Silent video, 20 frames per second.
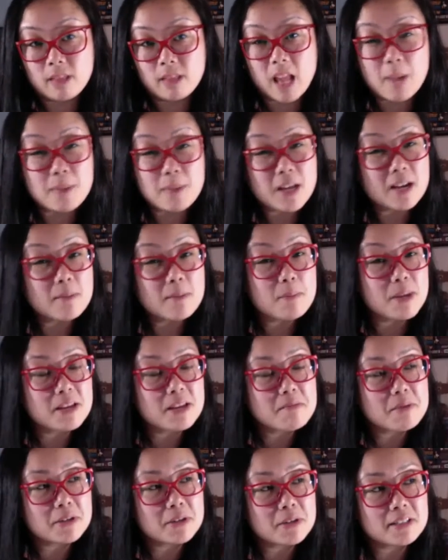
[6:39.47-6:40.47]
I'm not a
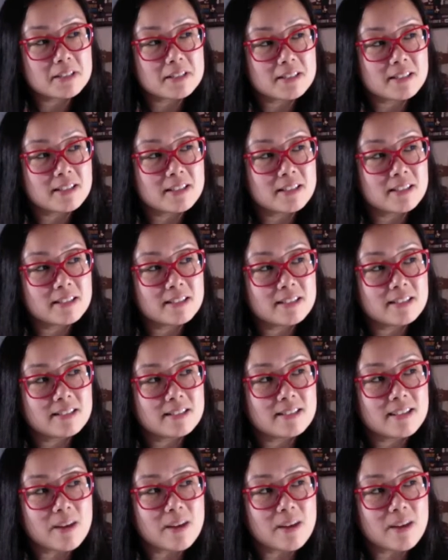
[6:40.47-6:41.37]
big person.